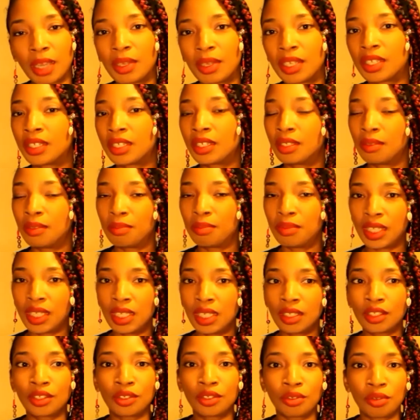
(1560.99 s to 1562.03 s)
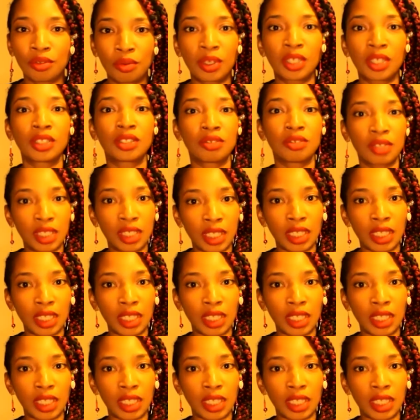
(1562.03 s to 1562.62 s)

It could be because you want to get